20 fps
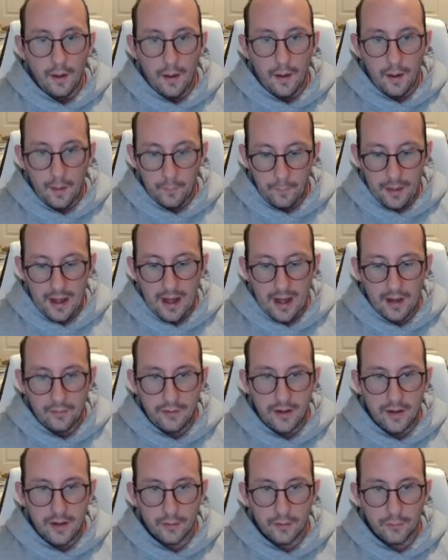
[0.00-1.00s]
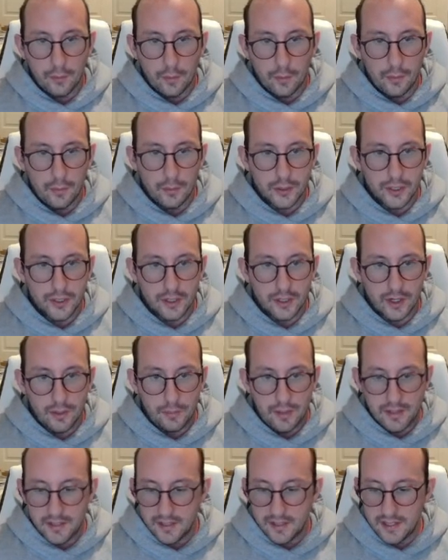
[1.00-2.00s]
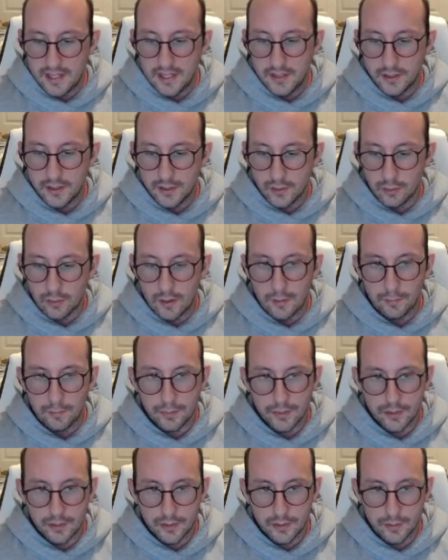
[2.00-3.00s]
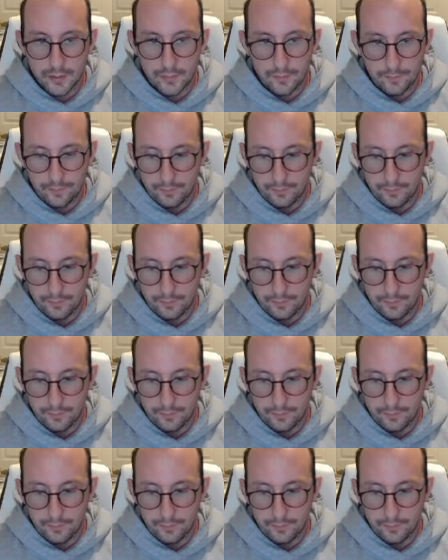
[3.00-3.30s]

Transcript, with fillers: a path here for me, which is going to be C scripts